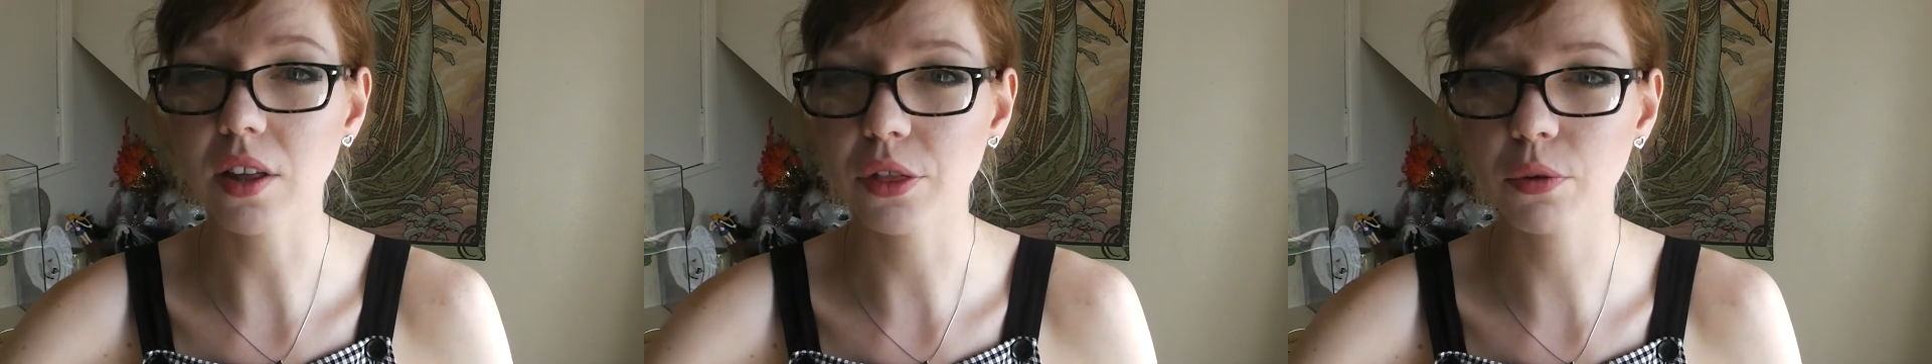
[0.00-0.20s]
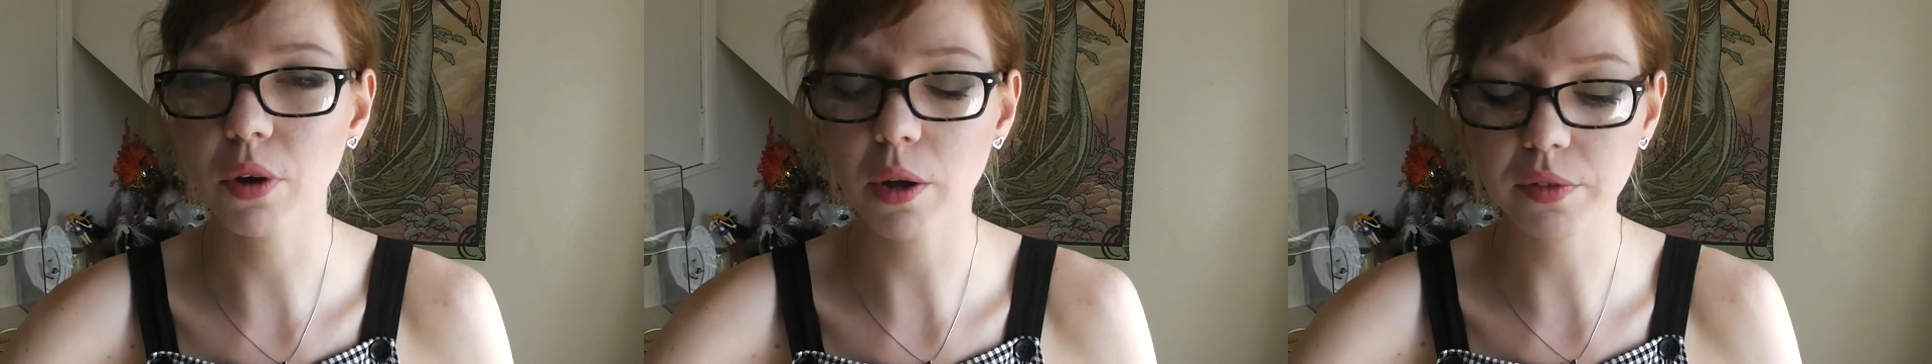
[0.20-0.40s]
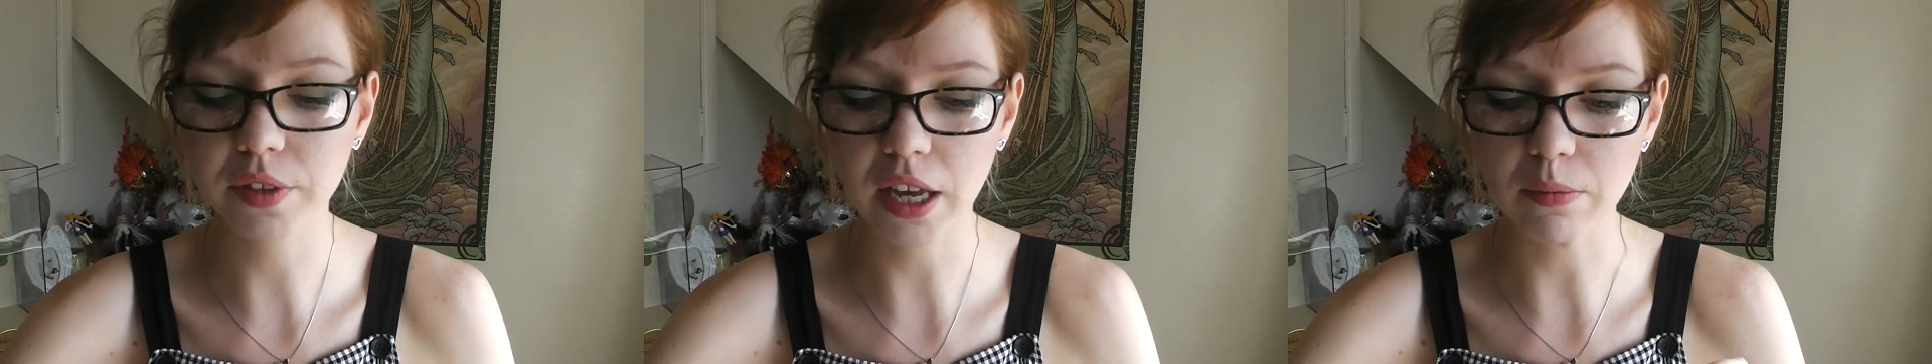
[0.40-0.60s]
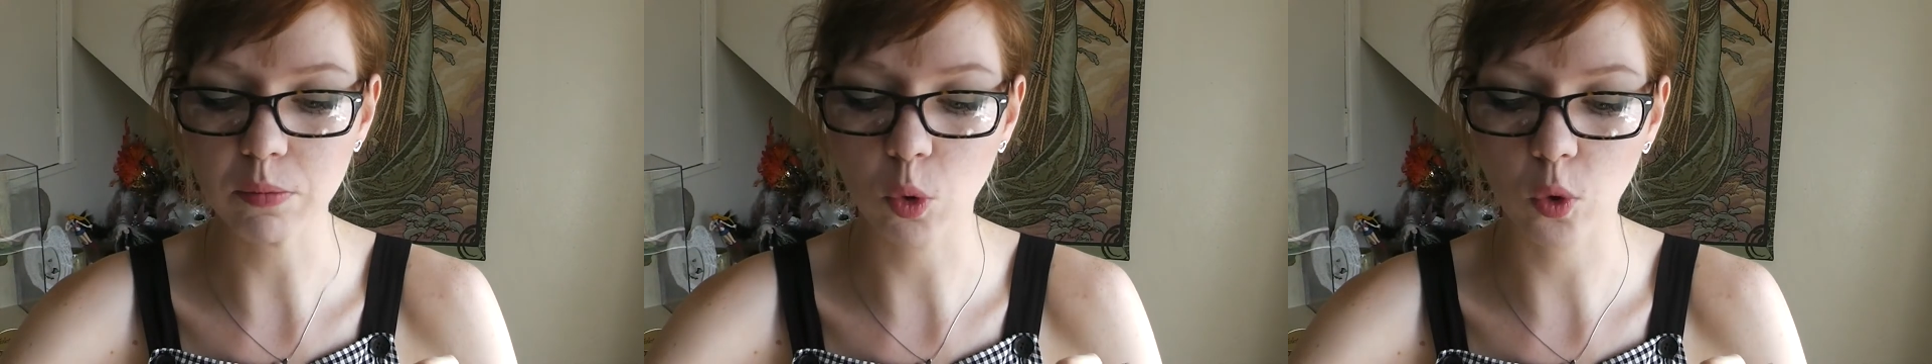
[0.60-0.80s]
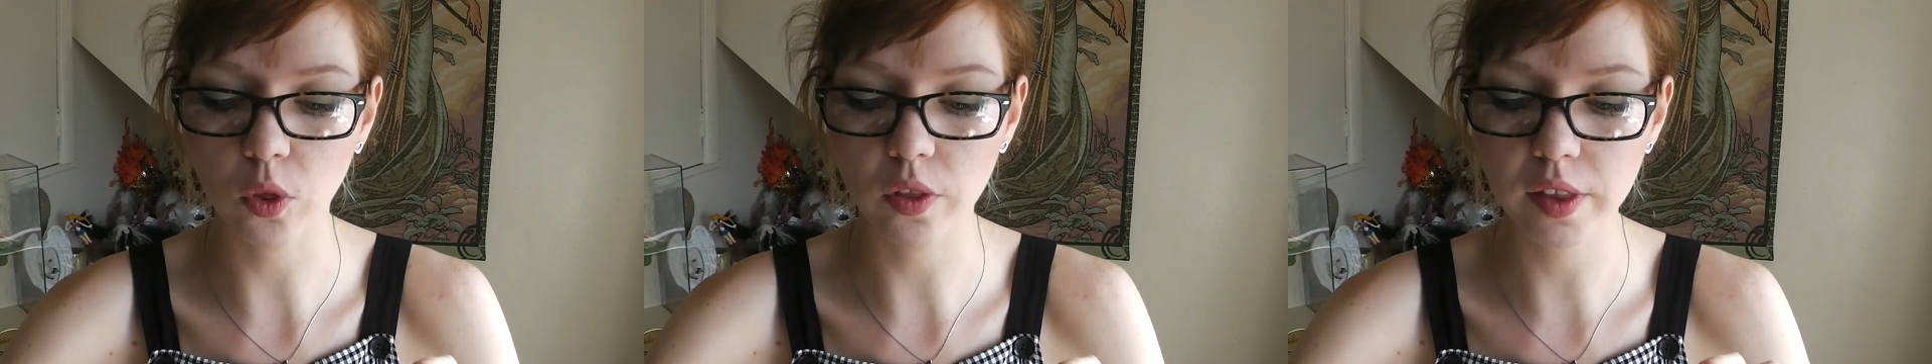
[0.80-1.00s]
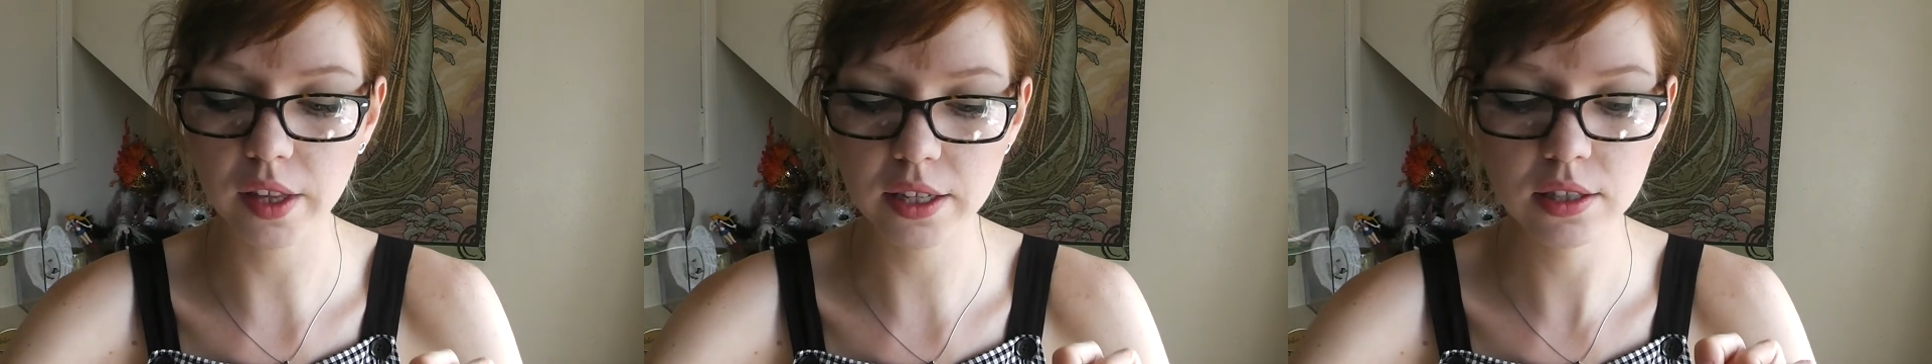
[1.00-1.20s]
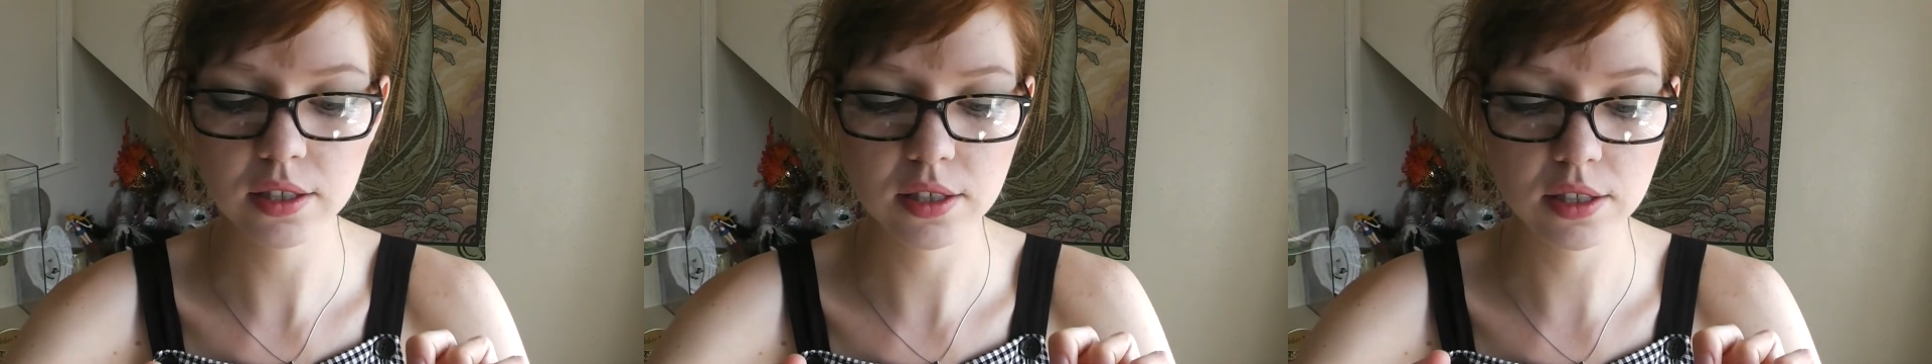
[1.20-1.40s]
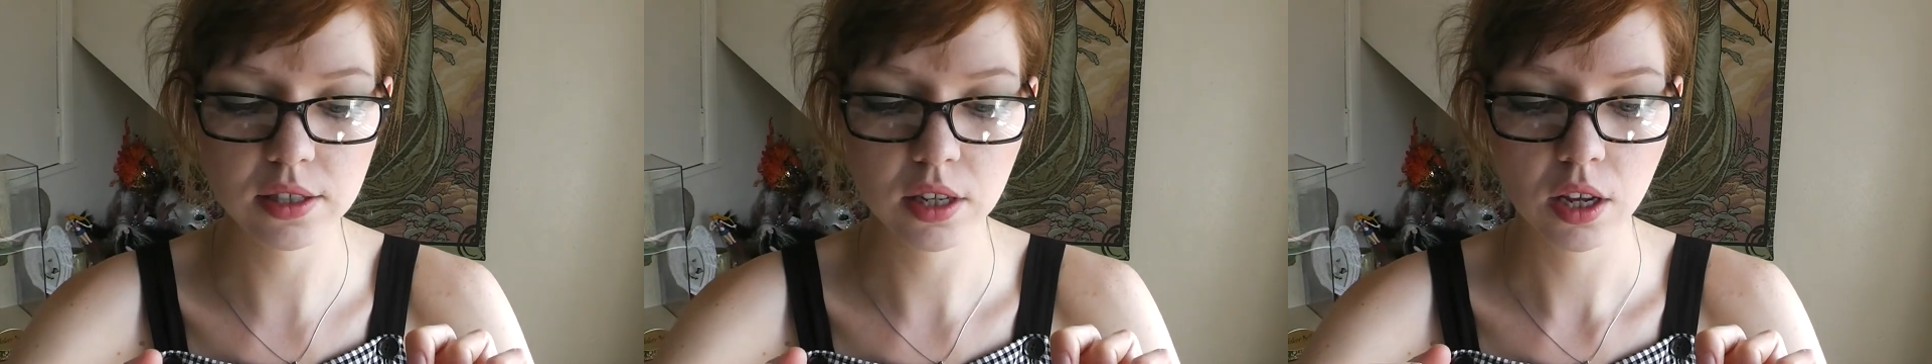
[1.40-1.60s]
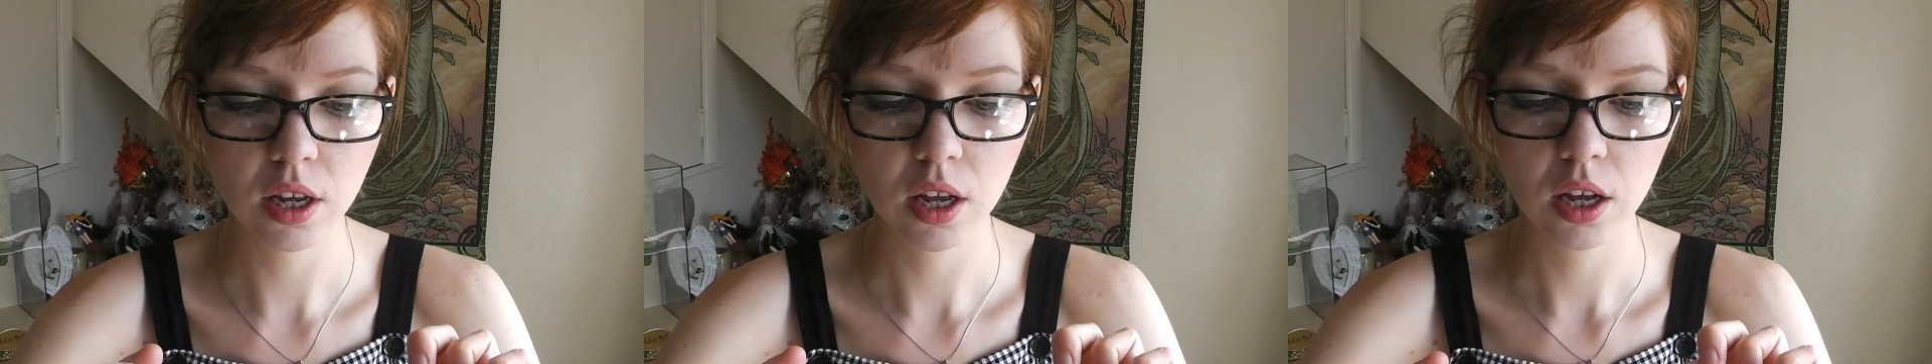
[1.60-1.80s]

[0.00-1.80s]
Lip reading: I thought I was getting more than this,